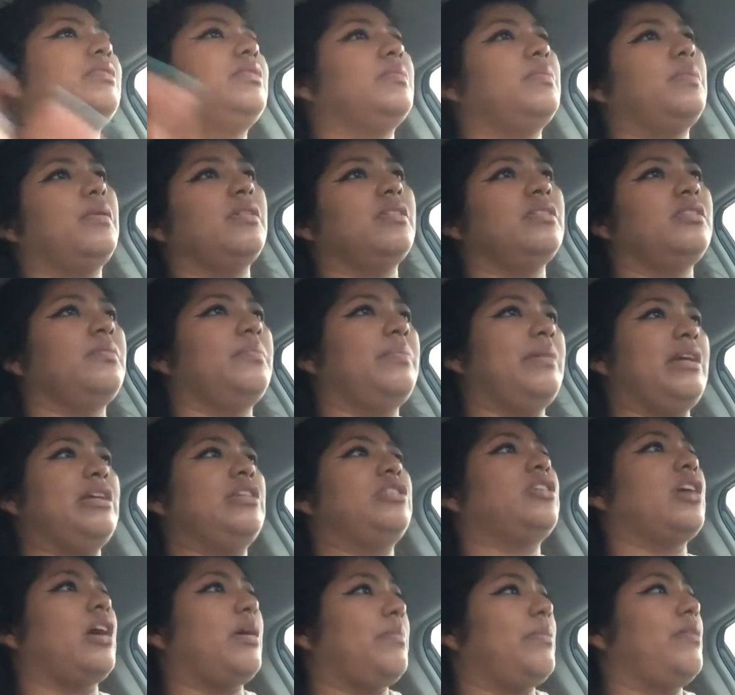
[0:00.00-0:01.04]
supposed to be
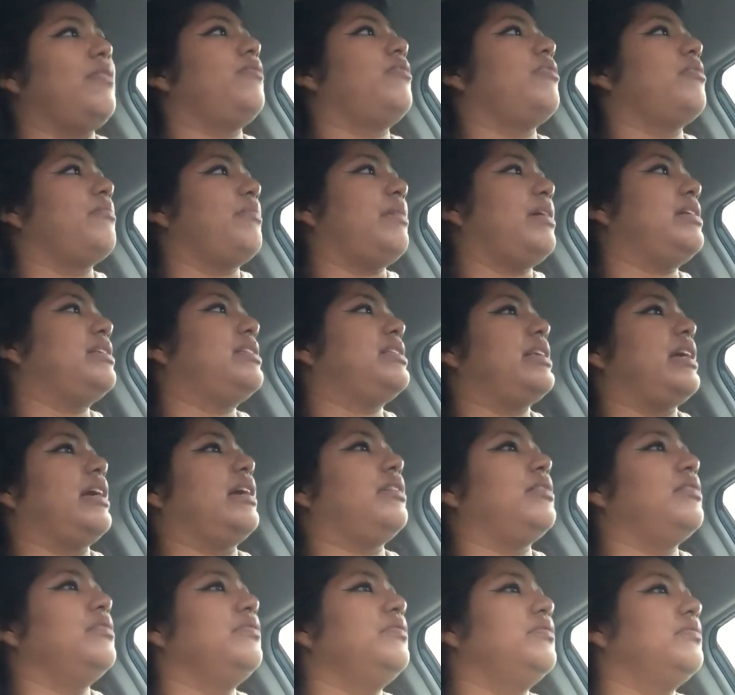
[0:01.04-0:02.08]
shopping for
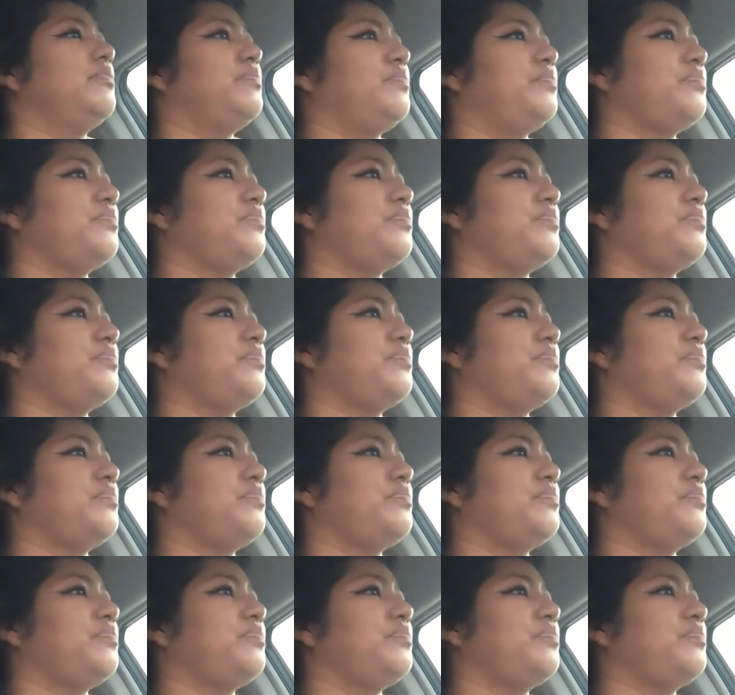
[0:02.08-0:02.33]
myself,